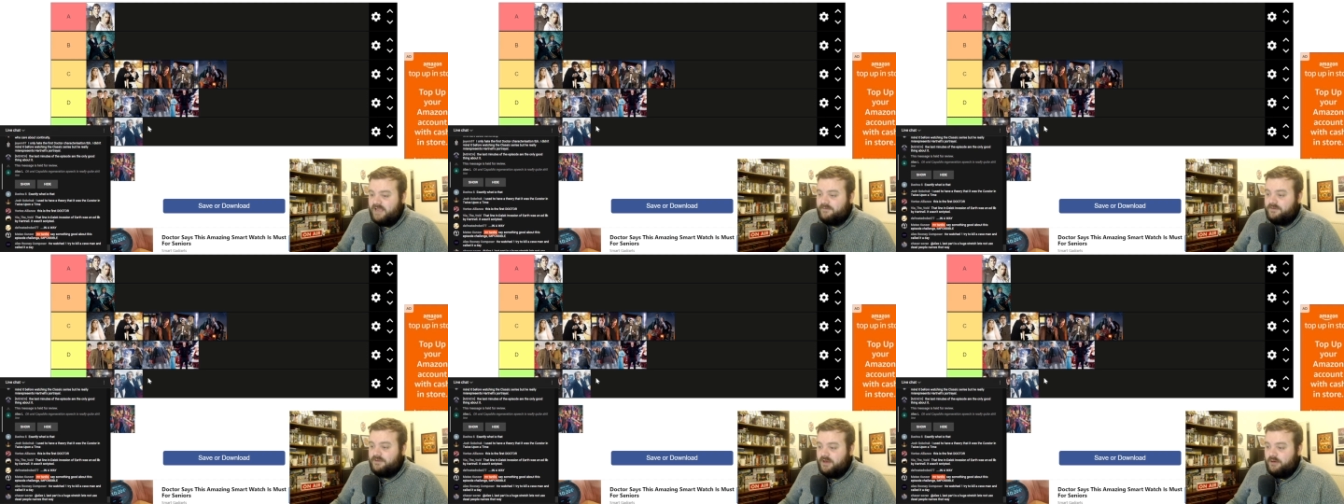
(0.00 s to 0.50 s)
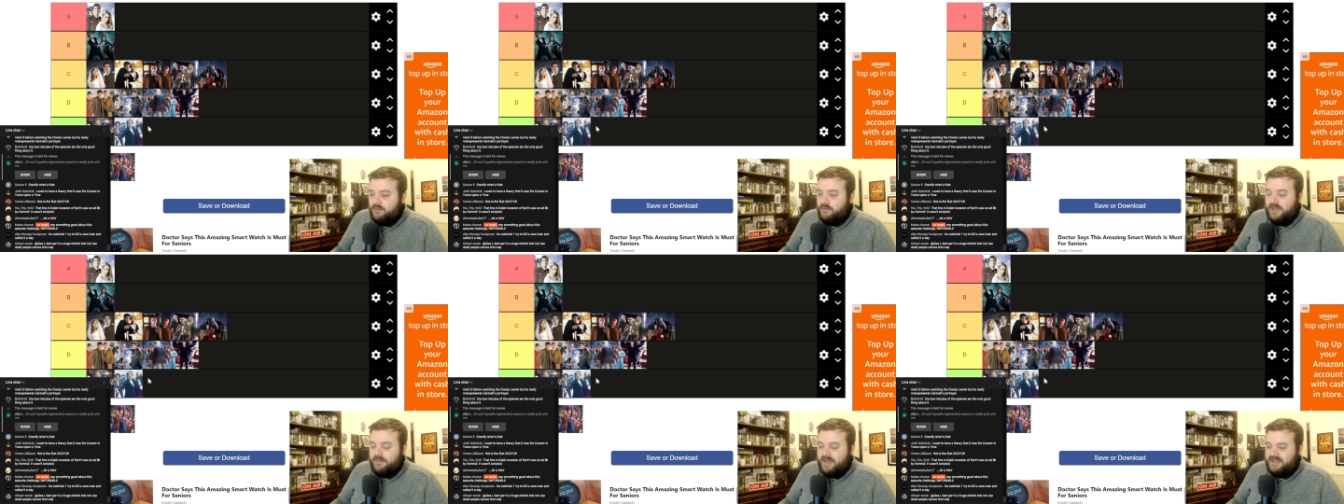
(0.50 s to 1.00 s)
even
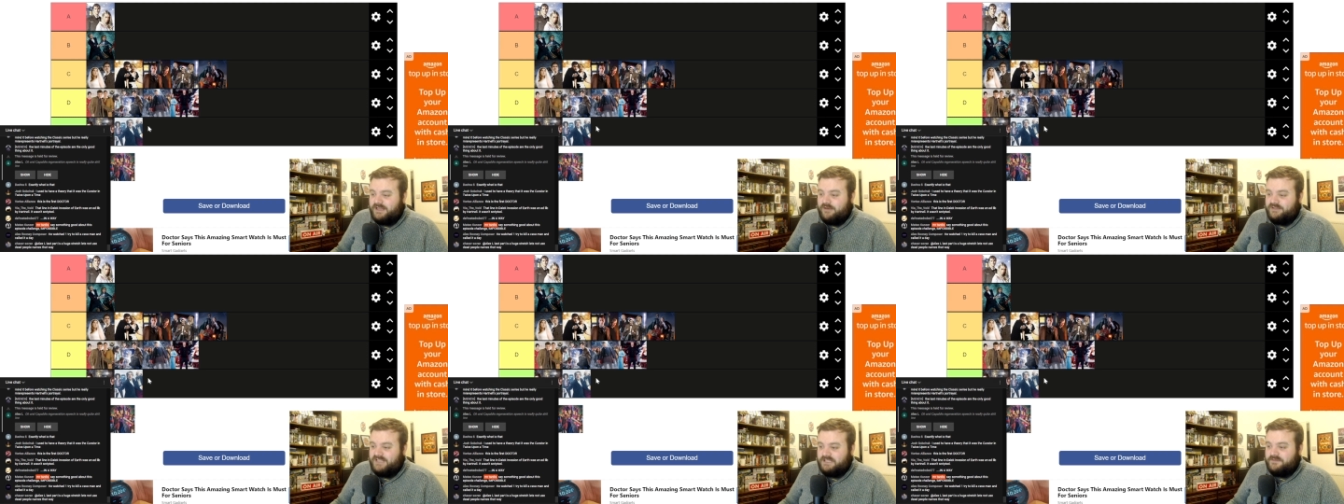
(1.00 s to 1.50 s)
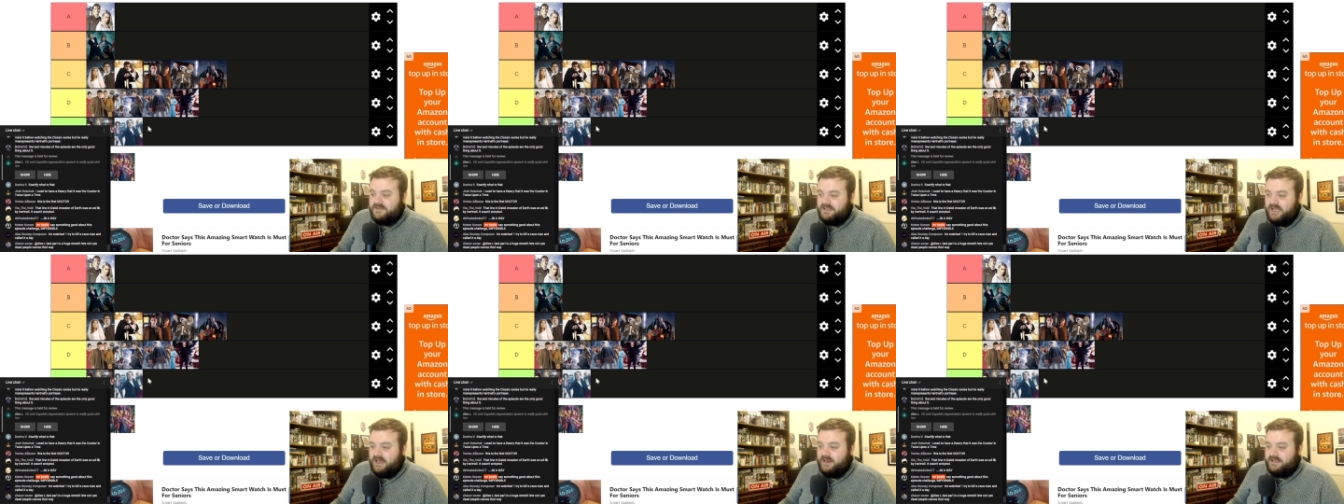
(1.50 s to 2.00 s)
though it makes no sense for
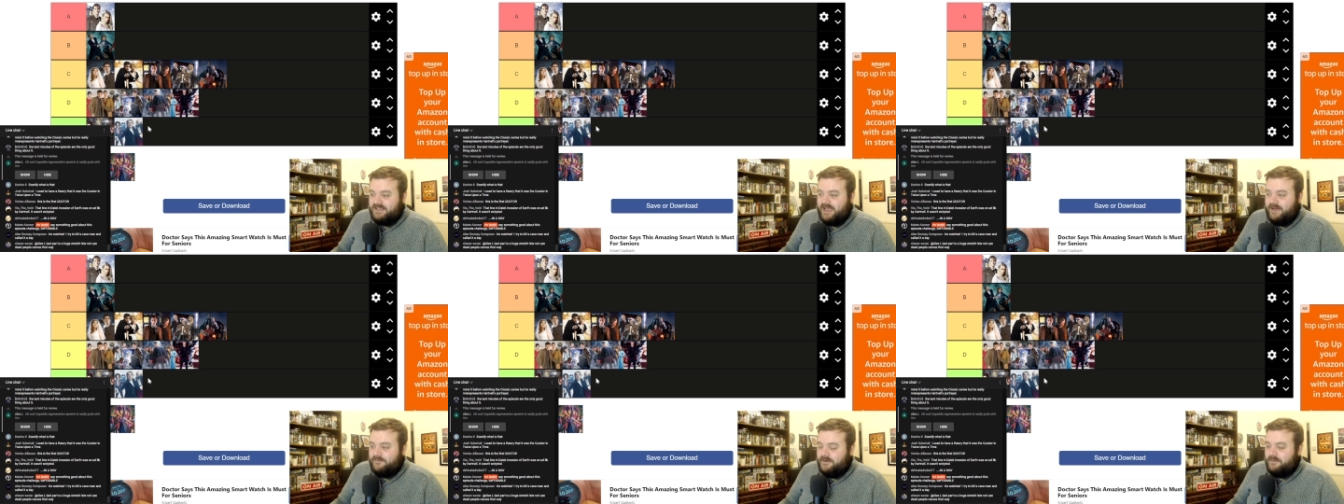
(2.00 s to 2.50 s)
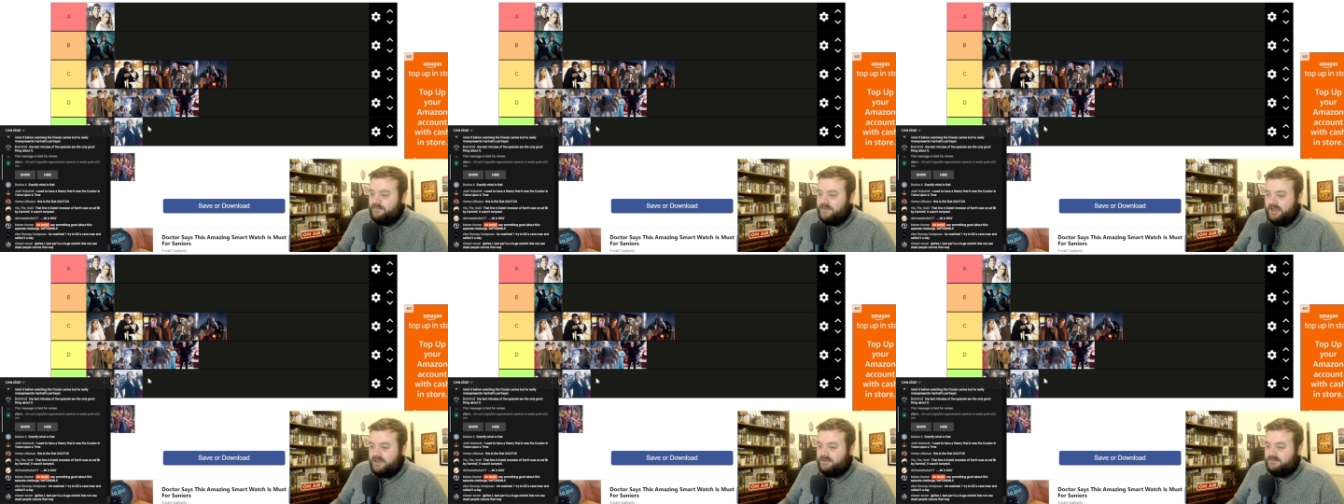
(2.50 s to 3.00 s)
the Daleks to have a
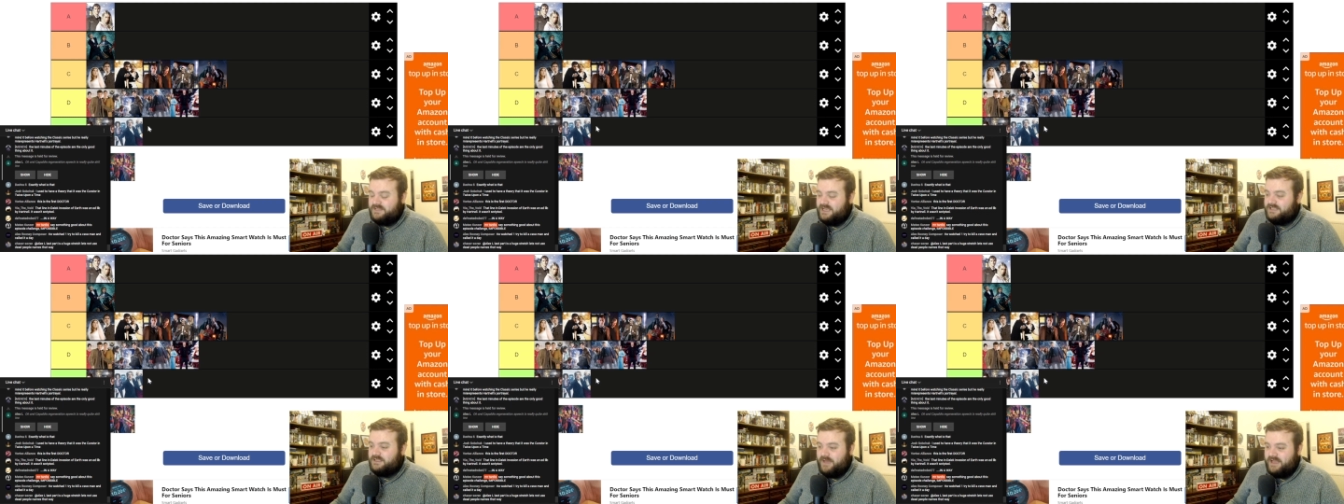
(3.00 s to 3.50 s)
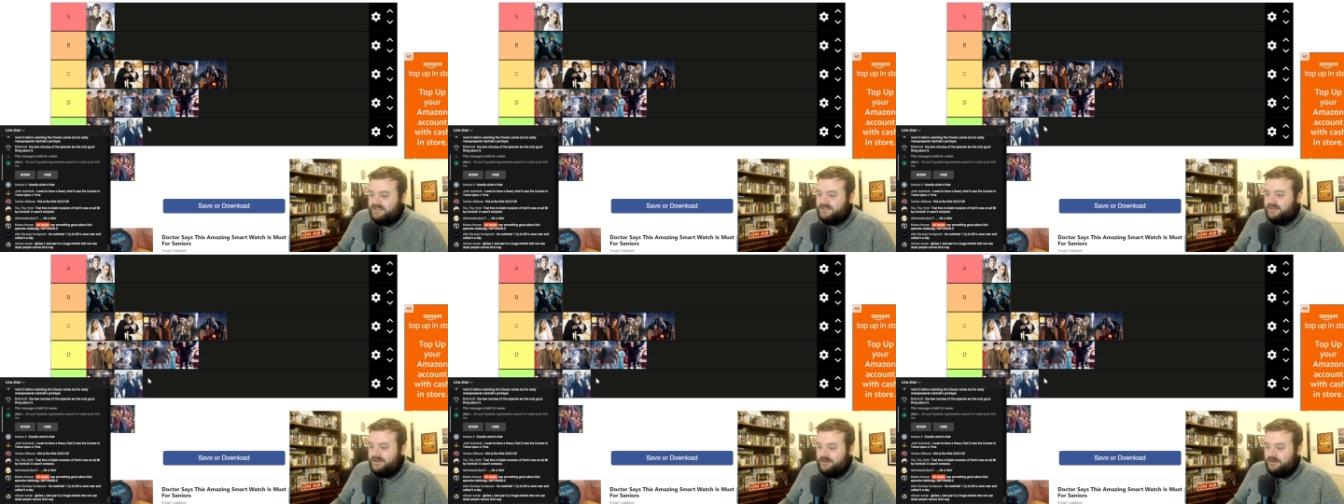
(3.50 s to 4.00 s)
bigger database
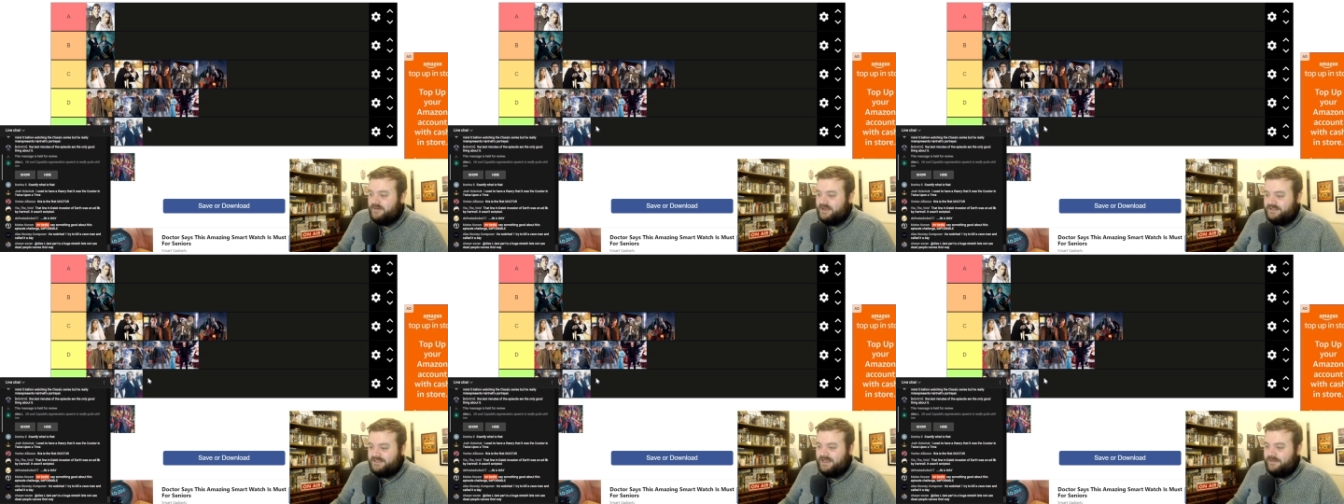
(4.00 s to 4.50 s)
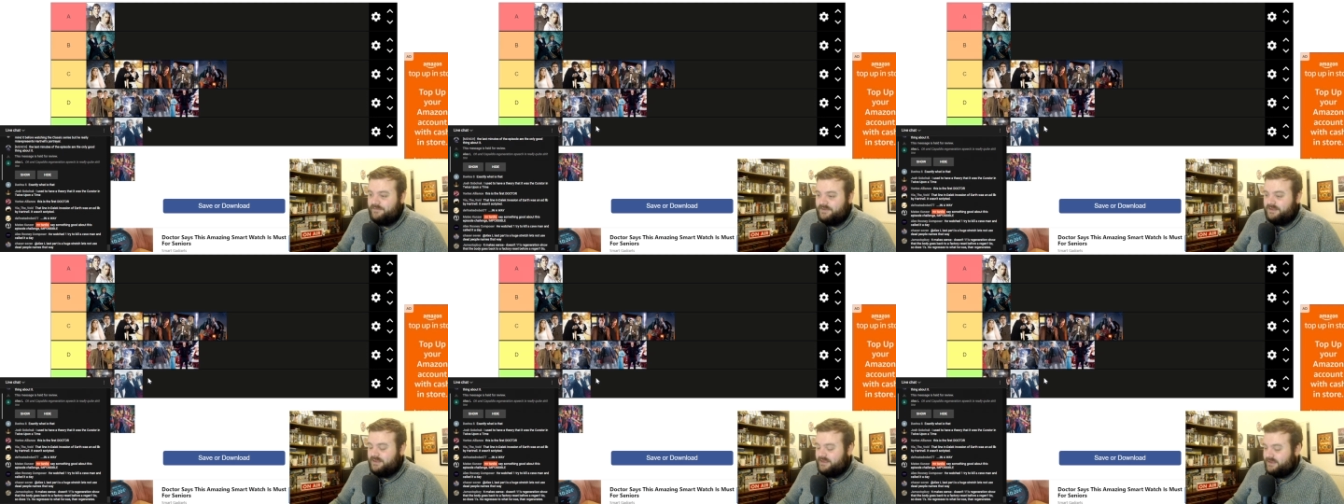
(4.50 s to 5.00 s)
in the universe than
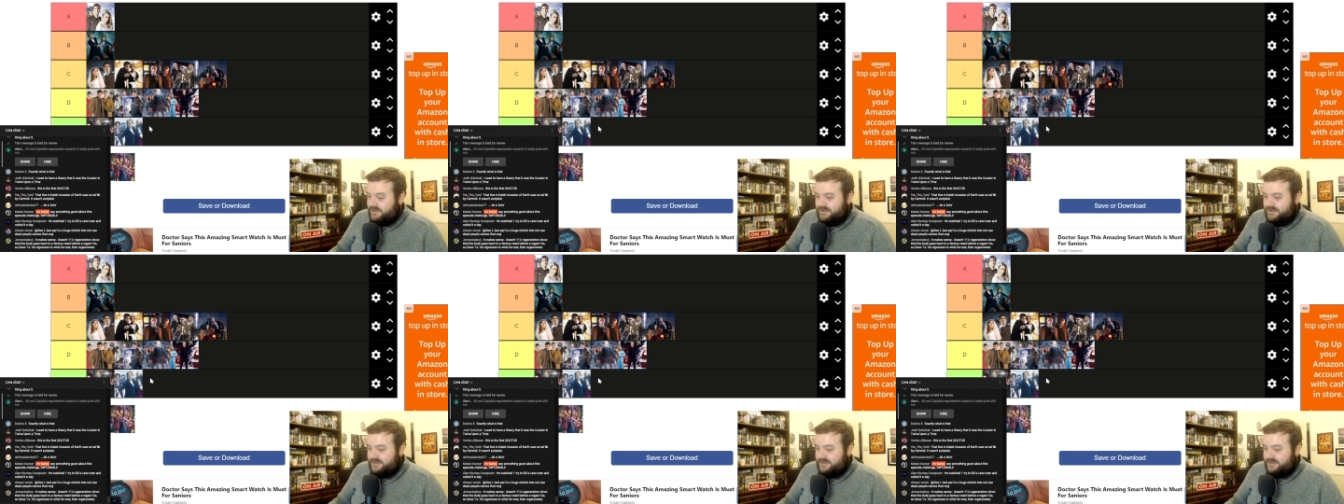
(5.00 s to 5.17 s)
even